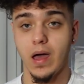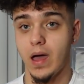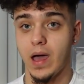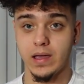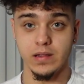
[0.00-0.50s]

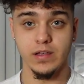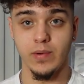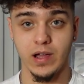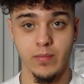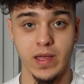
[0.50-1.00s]
Highly
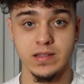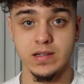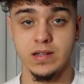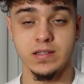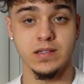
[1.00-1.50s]

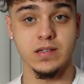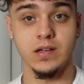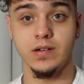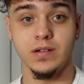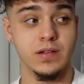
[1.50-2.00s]
recommended. It's
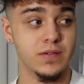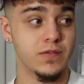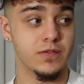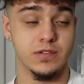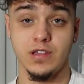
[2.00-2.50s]
good
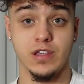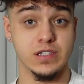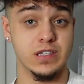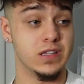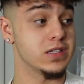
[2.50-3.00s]
to
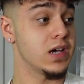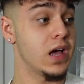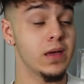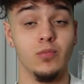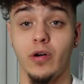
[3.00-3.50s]
just see the
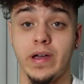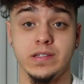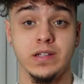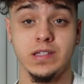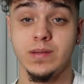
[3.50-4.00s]
time or
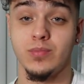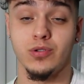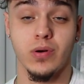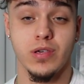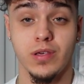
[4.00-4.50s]
ask it a simple
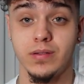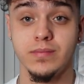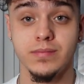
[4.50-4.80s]
question.